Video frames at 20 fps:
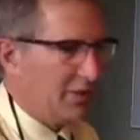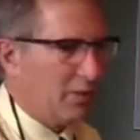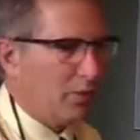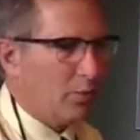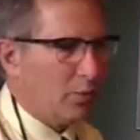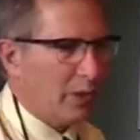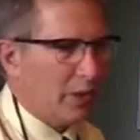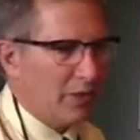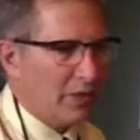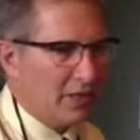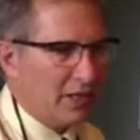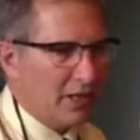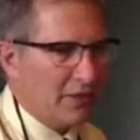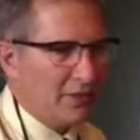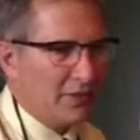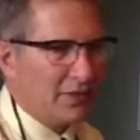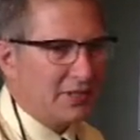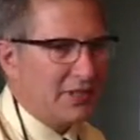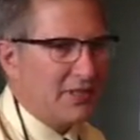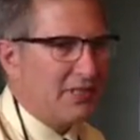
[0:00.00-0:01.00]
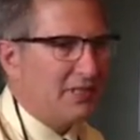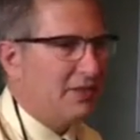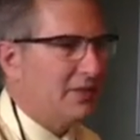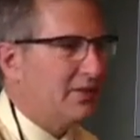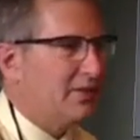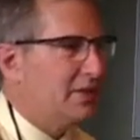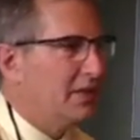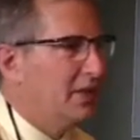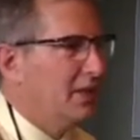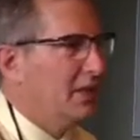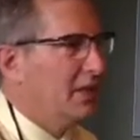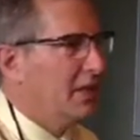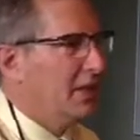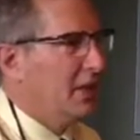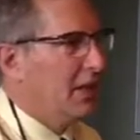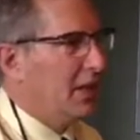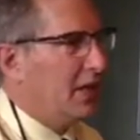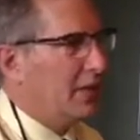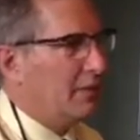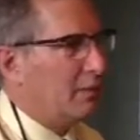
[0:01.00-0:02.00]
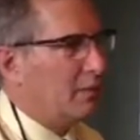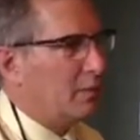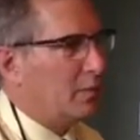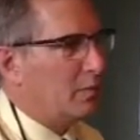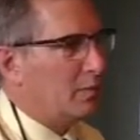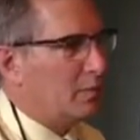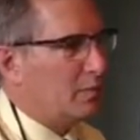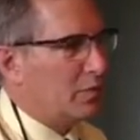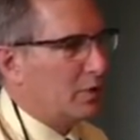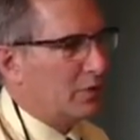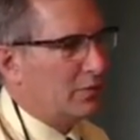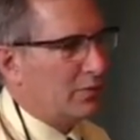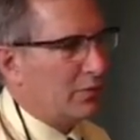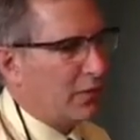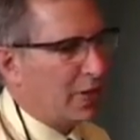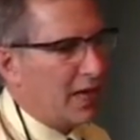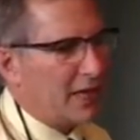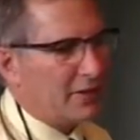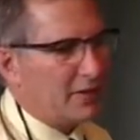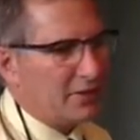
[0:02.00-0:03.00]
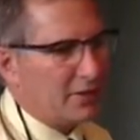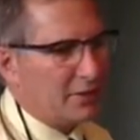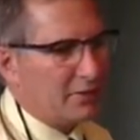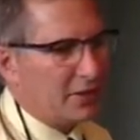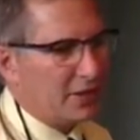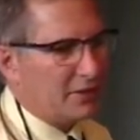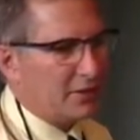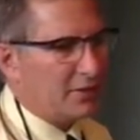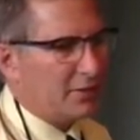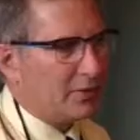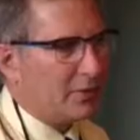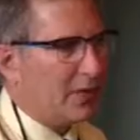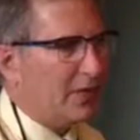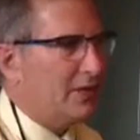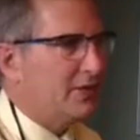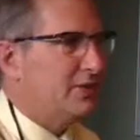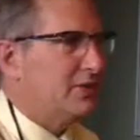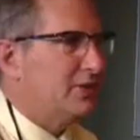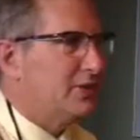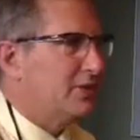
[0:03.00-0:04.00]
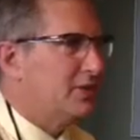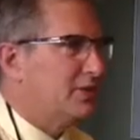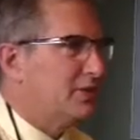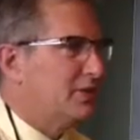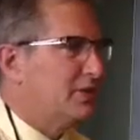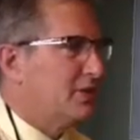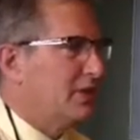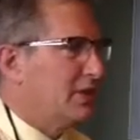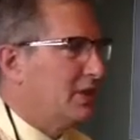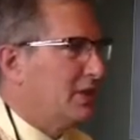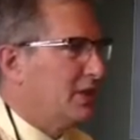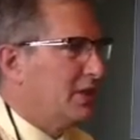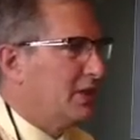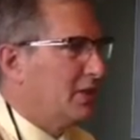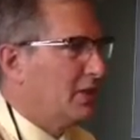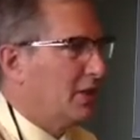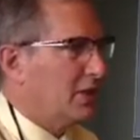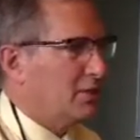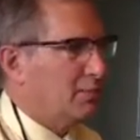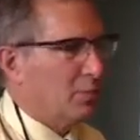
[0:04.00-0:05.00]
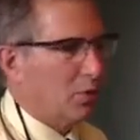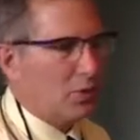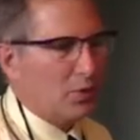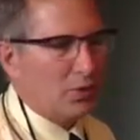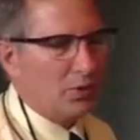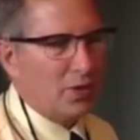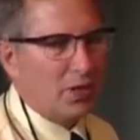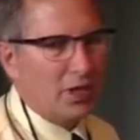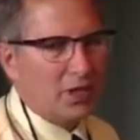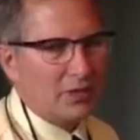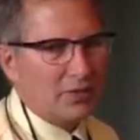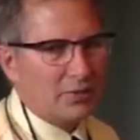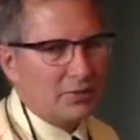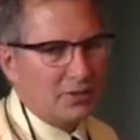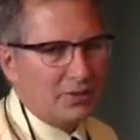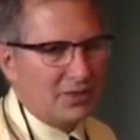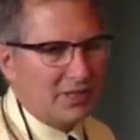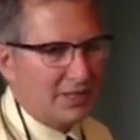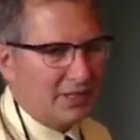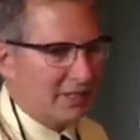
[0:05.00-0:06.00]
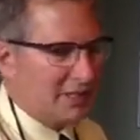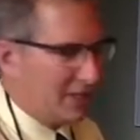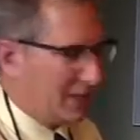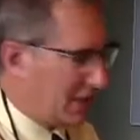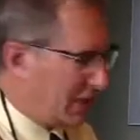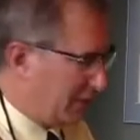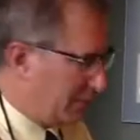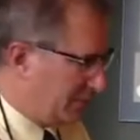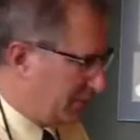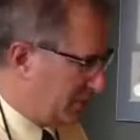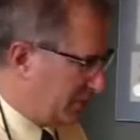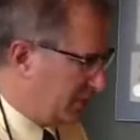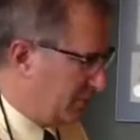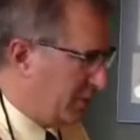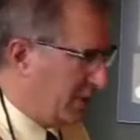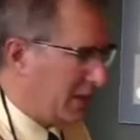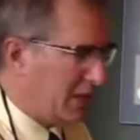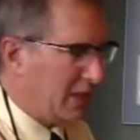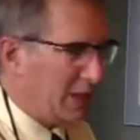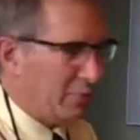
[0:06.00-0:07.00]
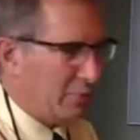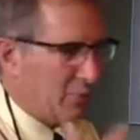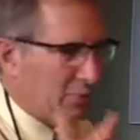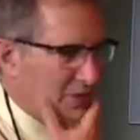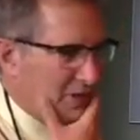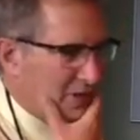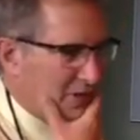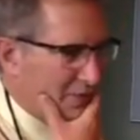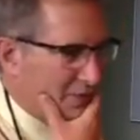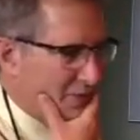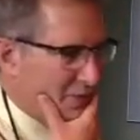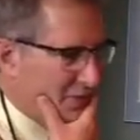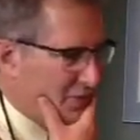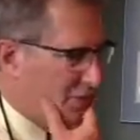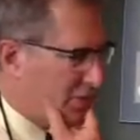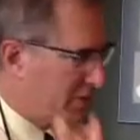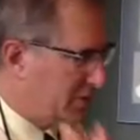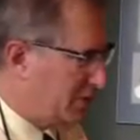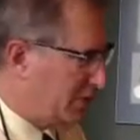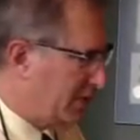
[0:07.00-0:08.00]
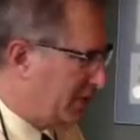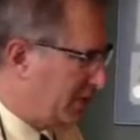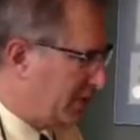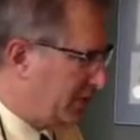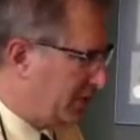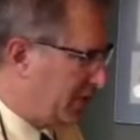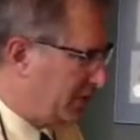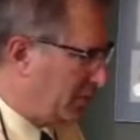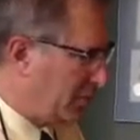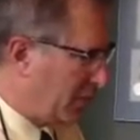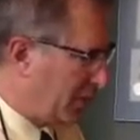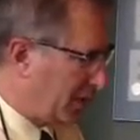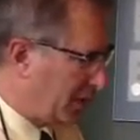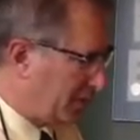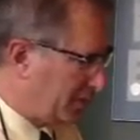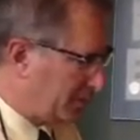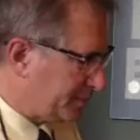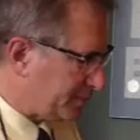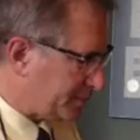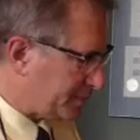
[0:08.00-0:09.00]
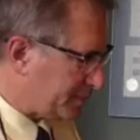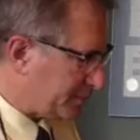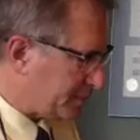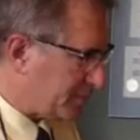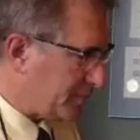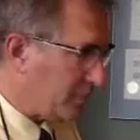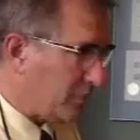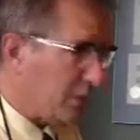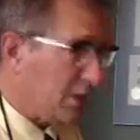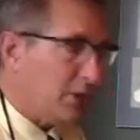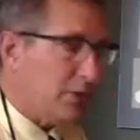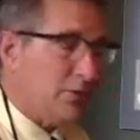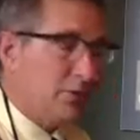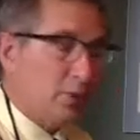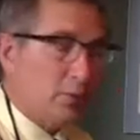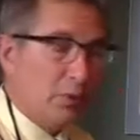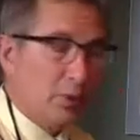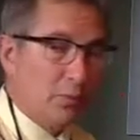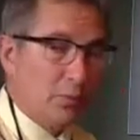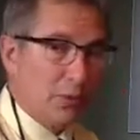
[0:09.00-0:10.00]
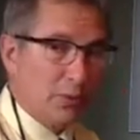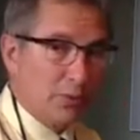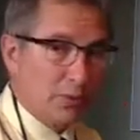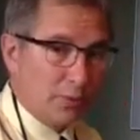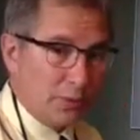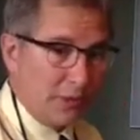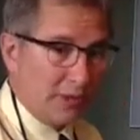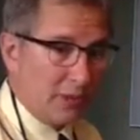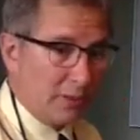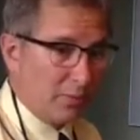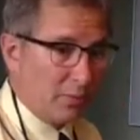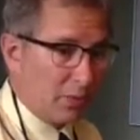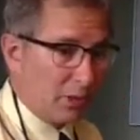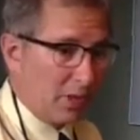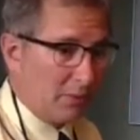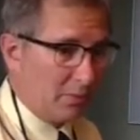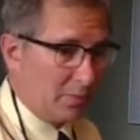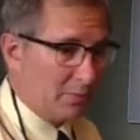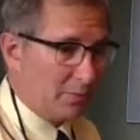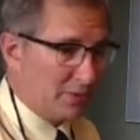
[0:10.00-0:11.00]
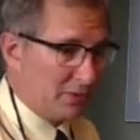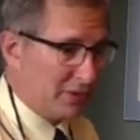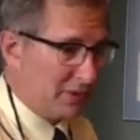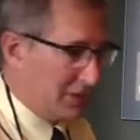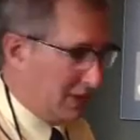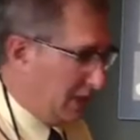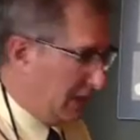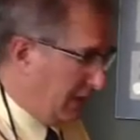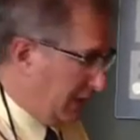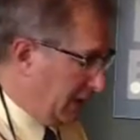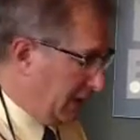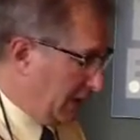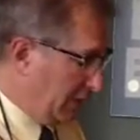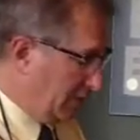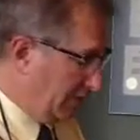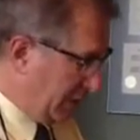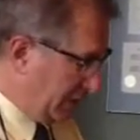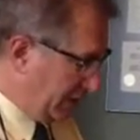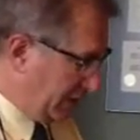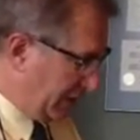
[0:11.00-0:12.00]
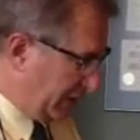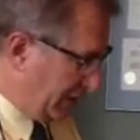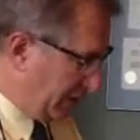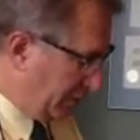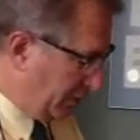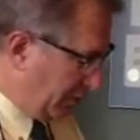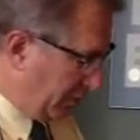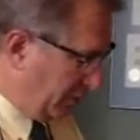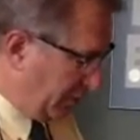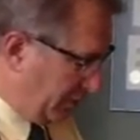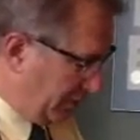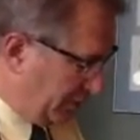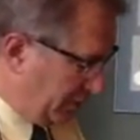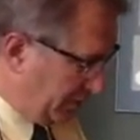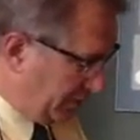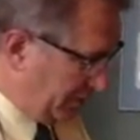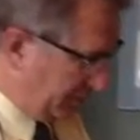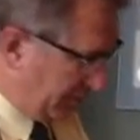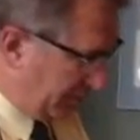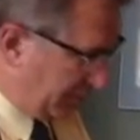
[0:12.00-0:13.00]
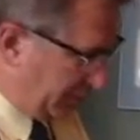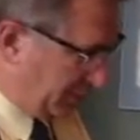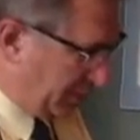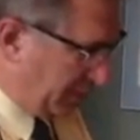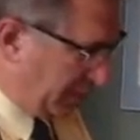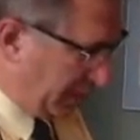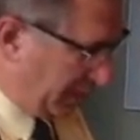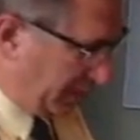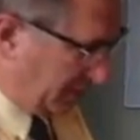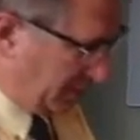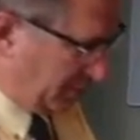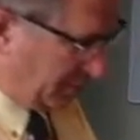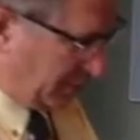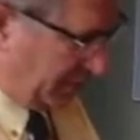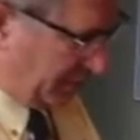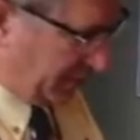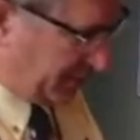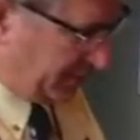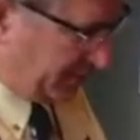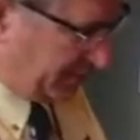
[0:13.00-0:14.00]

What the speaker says: They'll wear down the teeth, fracture restorations, cause bone loss, receding gums, wake up with stiff and sore jaws in the morning. So when we're treating problems, basically what we do is we make a splint.